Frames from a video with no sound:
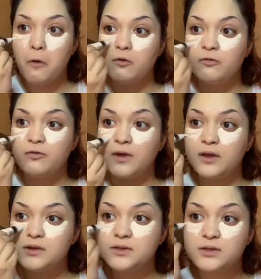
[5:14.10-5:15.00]

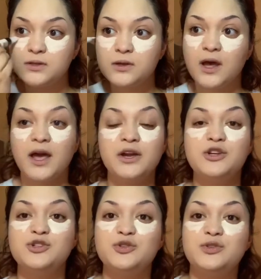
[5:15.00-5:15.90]
face, I can
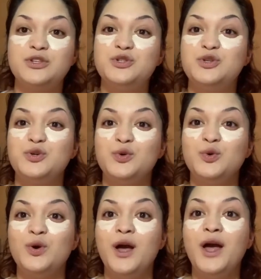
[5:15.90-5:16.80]
just use it to
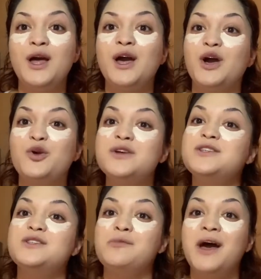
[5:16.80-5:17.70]
cut
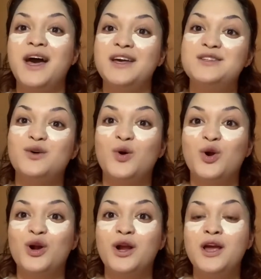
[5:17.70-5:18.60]
creases on my eyes
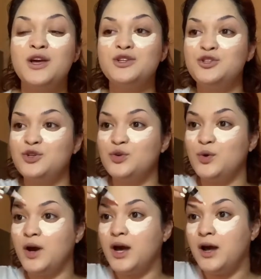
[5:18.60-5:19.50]
or to
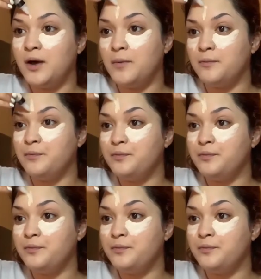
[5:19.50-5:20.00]
um,